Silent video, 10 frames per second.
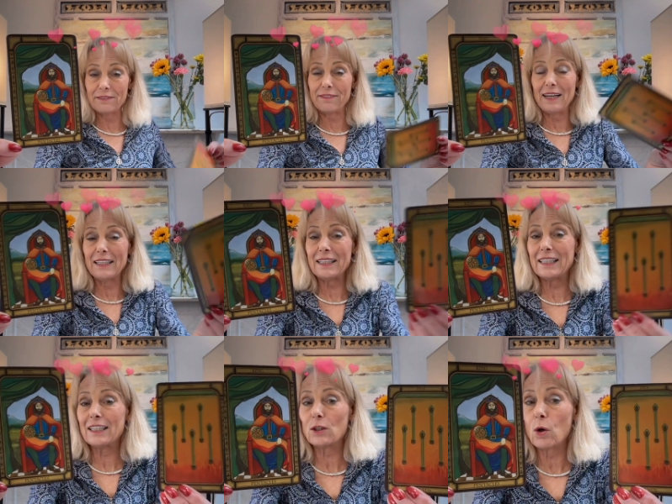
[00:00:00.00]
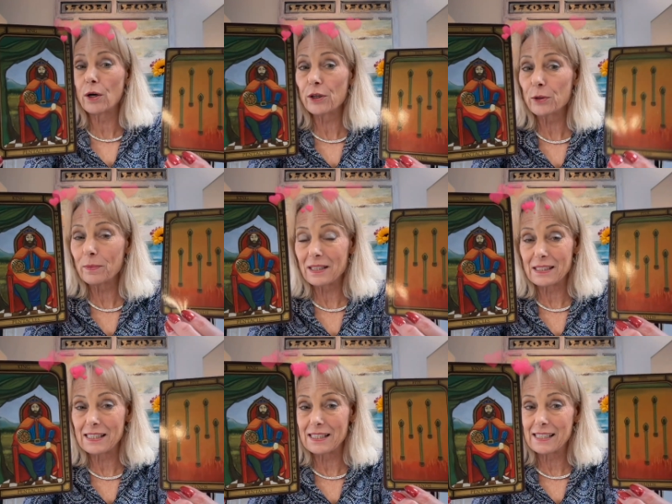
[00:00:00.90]
fighting and
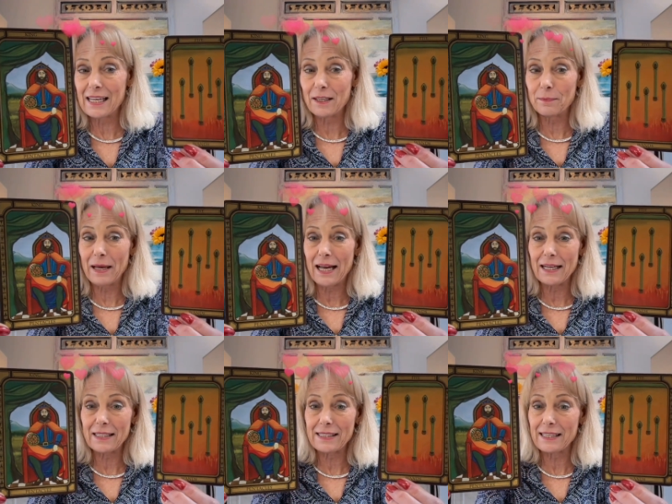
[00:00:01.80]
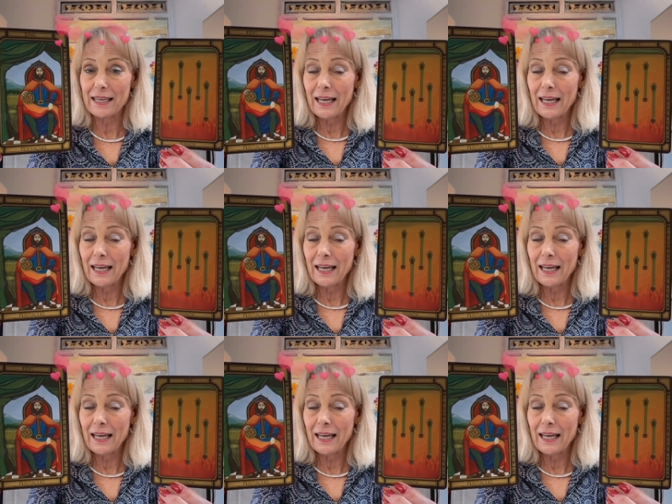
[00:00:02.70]
arguments and setbacks